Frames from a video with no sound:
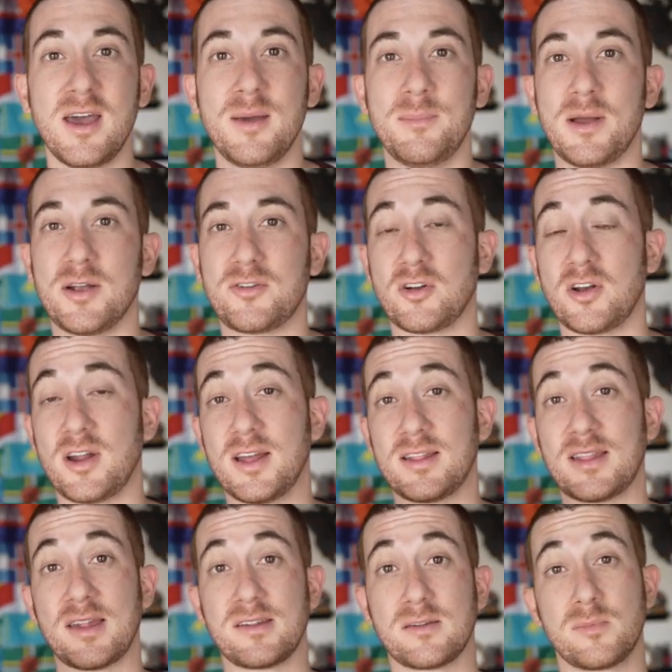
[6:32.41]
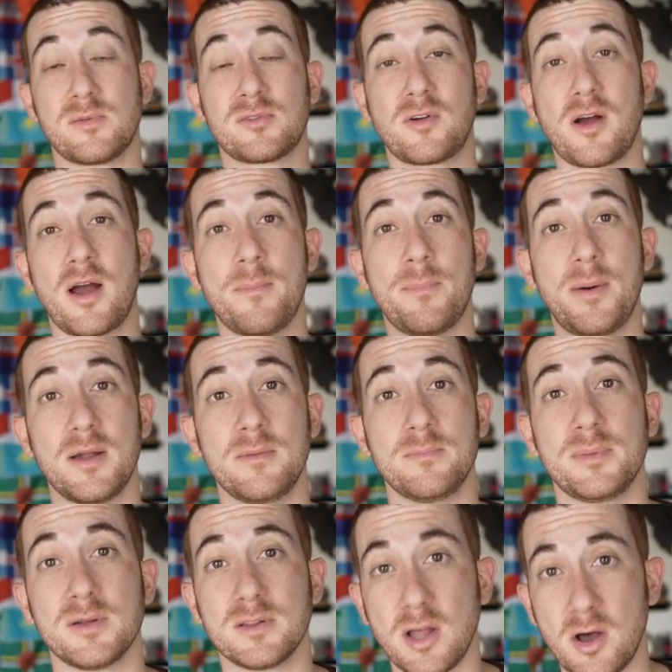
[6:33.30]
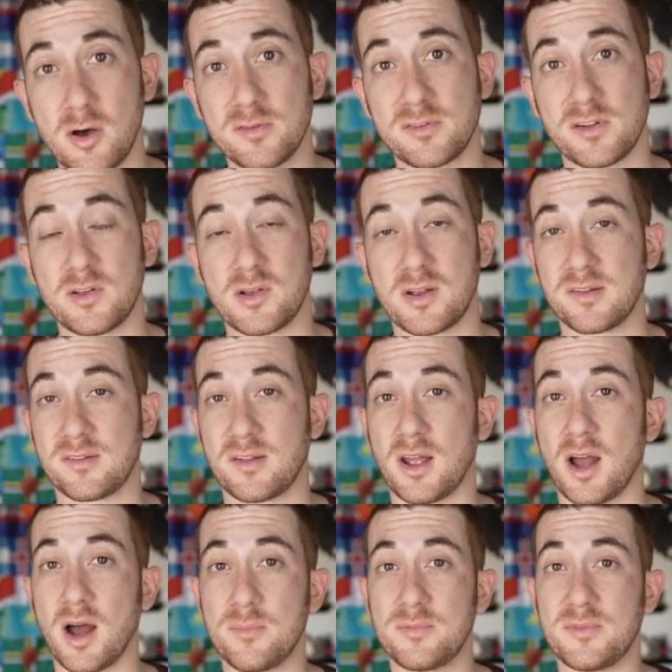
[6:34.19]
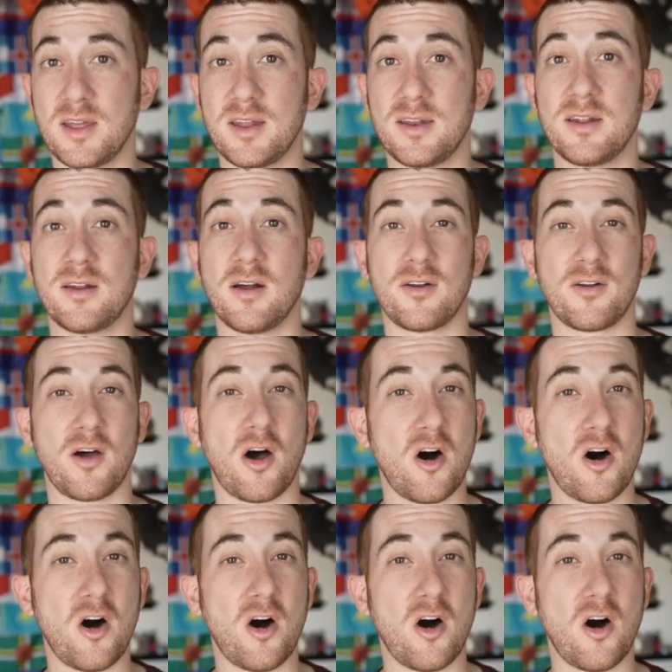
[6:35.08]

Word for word: Make sure to hit that subscribe button below so you can stay updated on